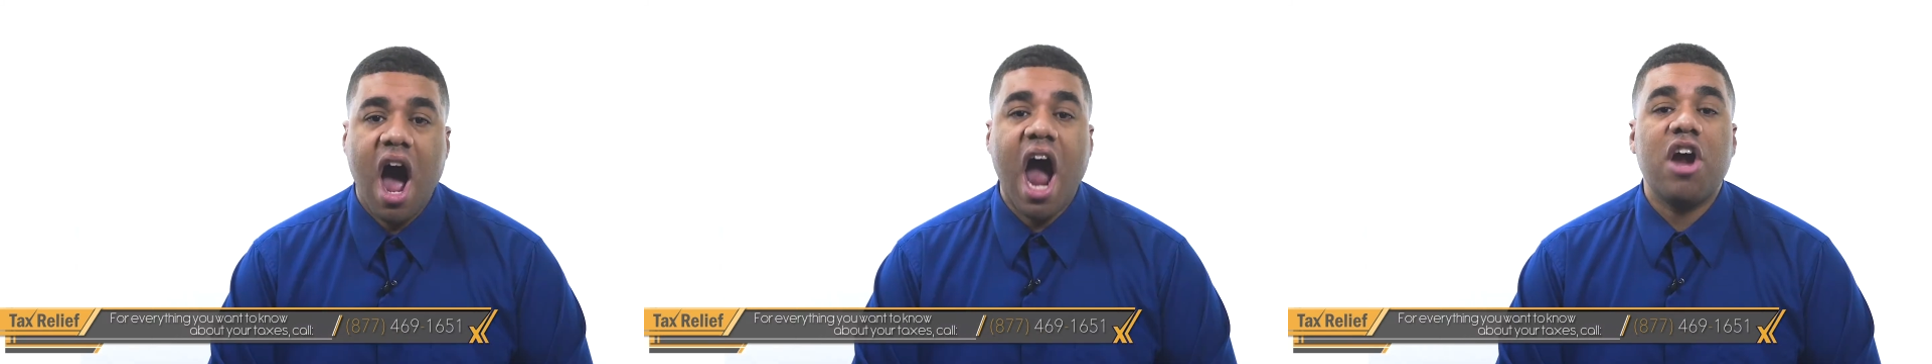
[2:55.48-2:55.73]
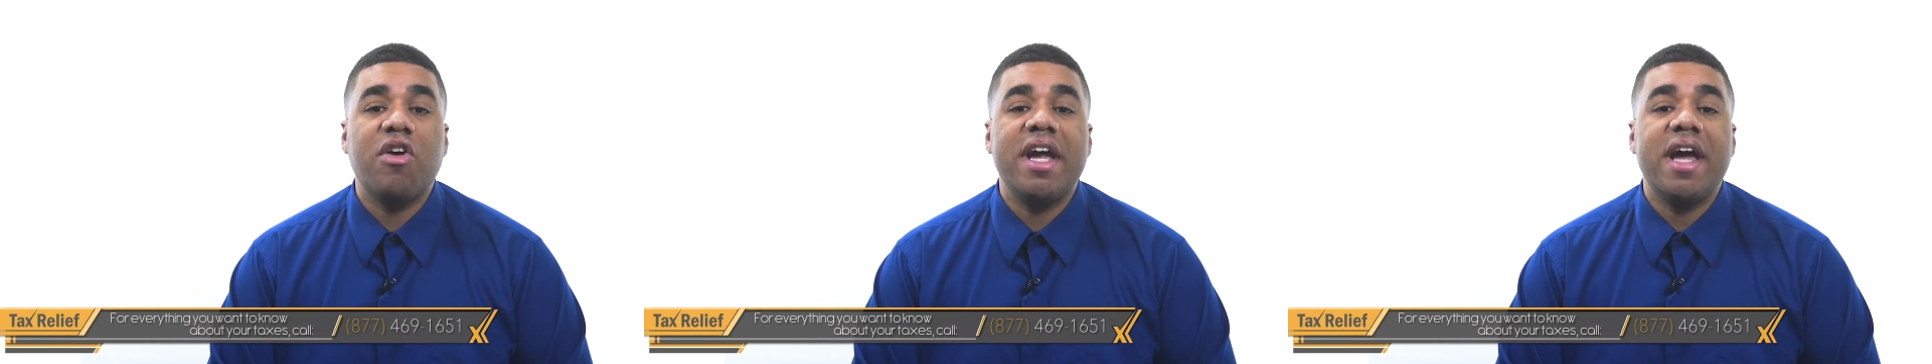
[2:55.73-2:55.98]

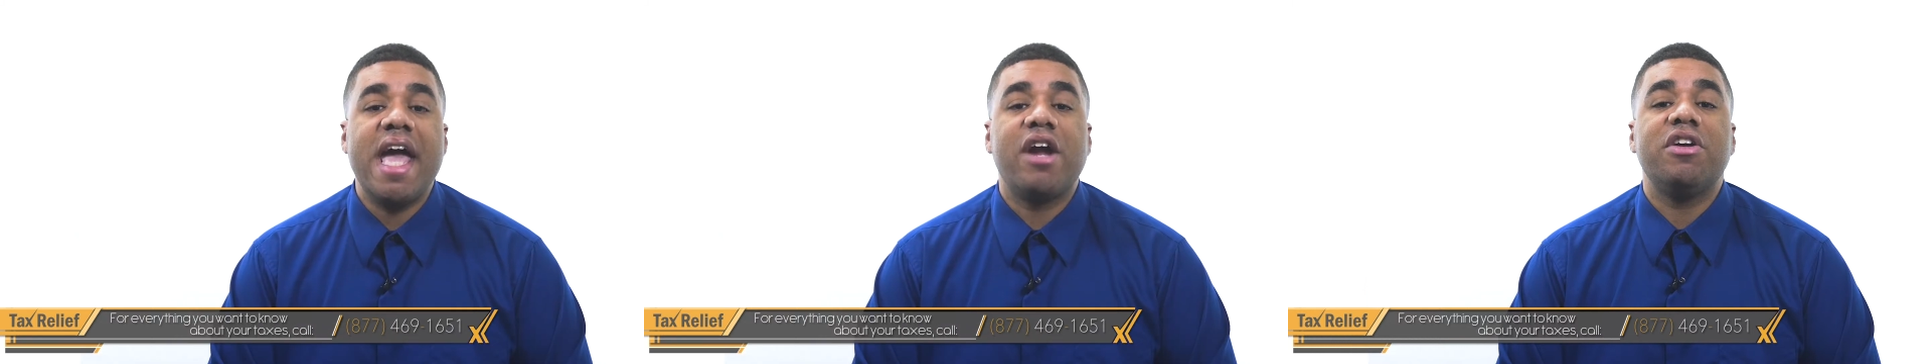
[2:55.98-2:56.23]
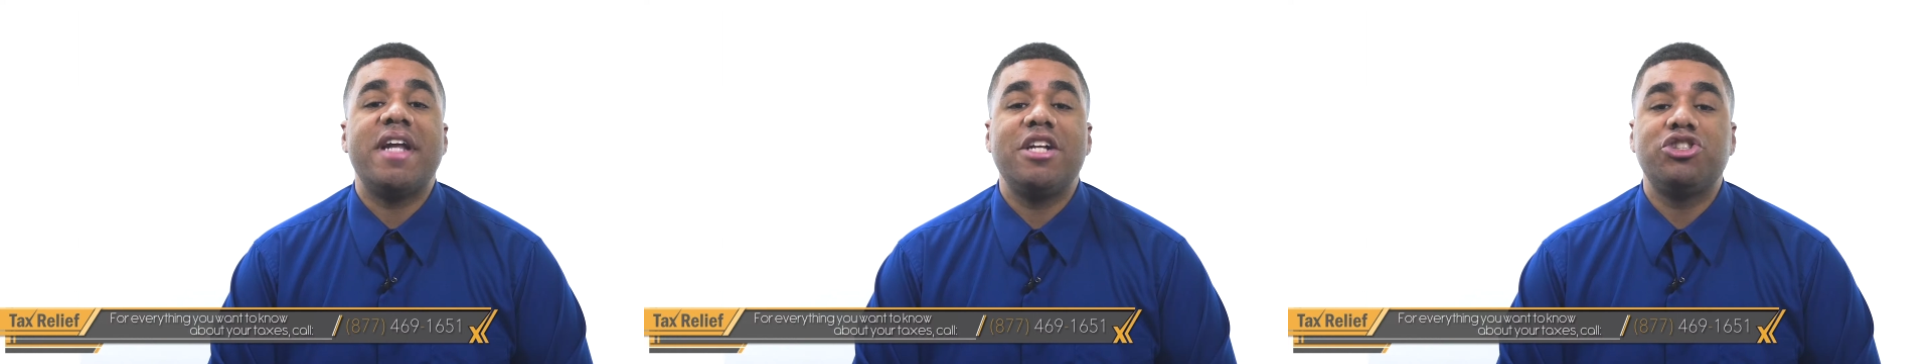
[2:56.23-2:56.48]
Hiring a
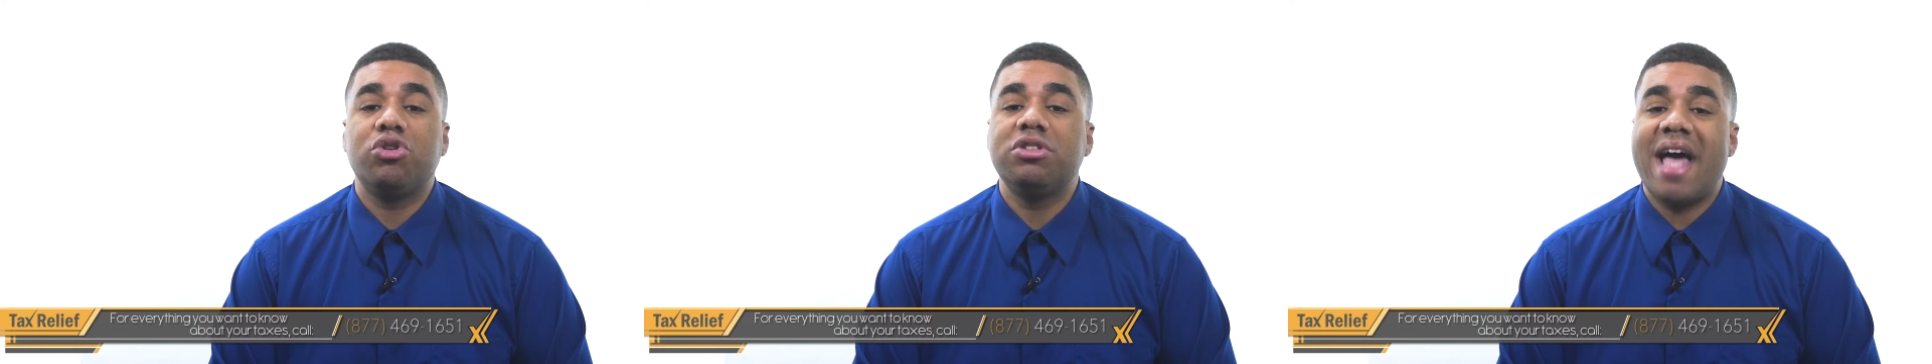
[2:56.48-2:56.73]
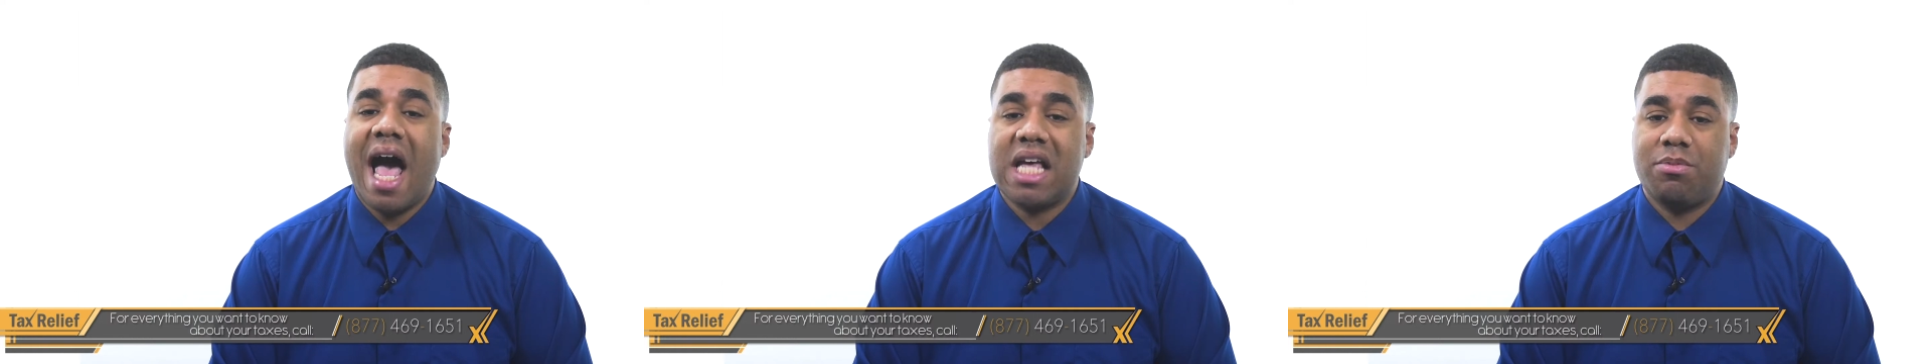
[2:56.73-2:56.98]
credentialed
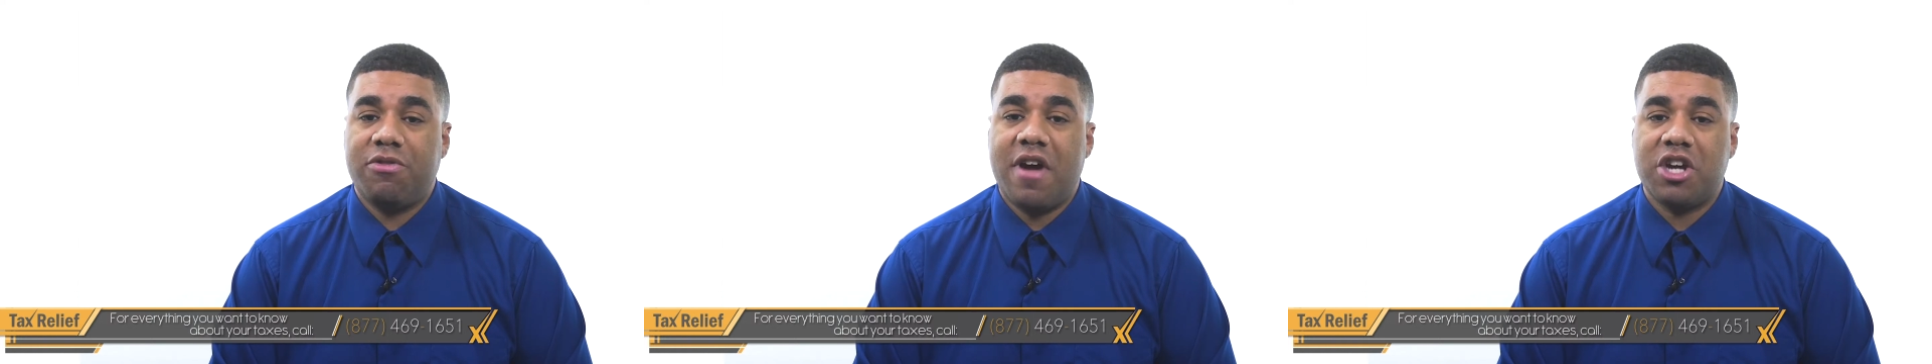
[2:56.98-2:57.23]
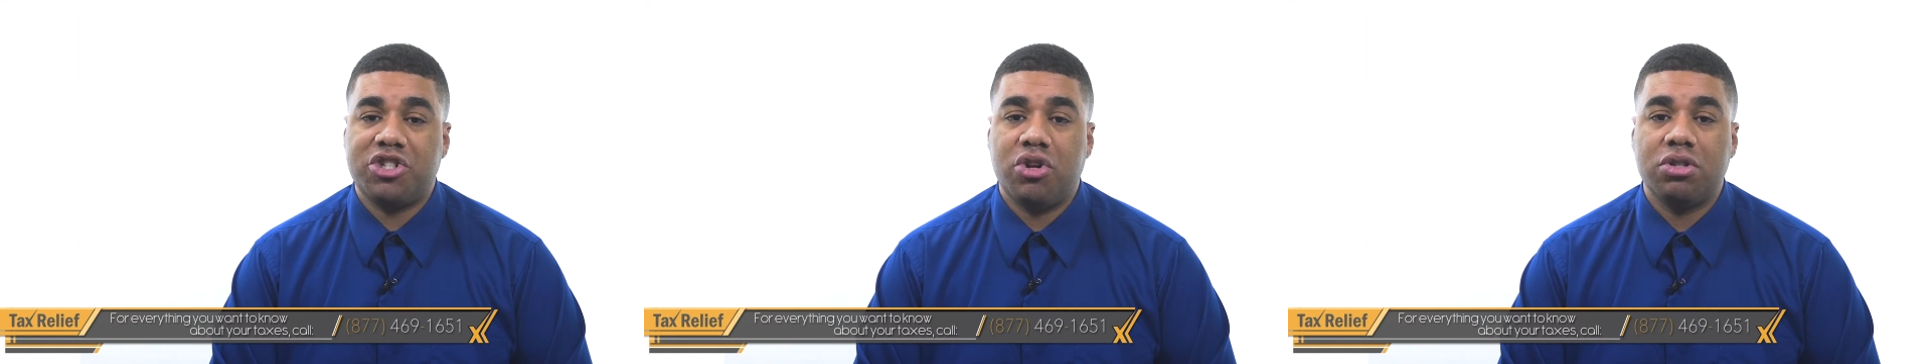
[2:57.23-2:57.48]
tax
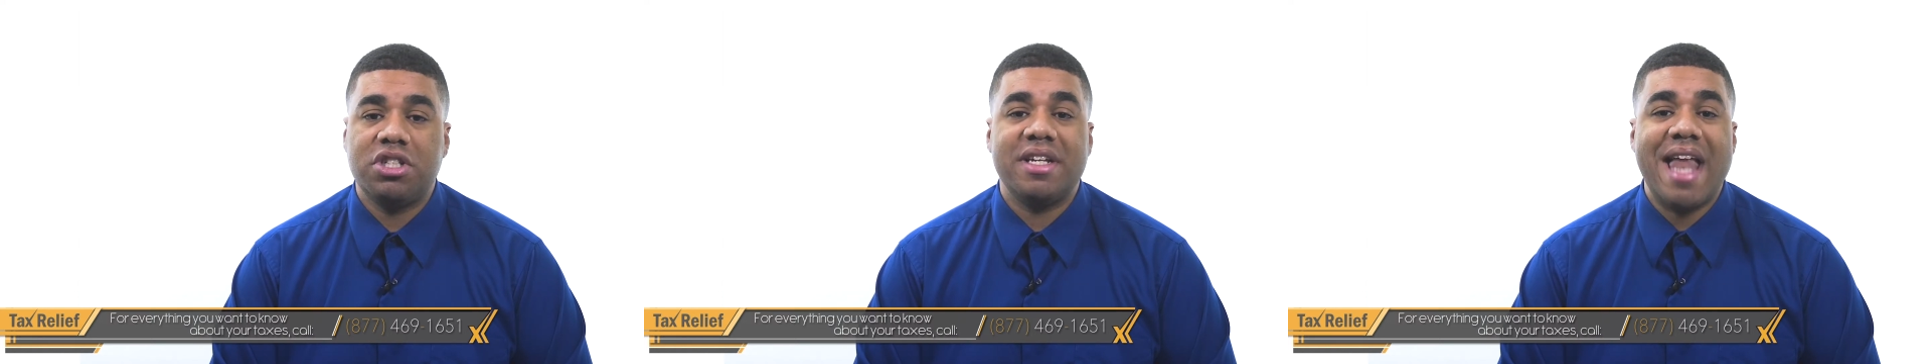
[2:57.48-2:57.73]
professional to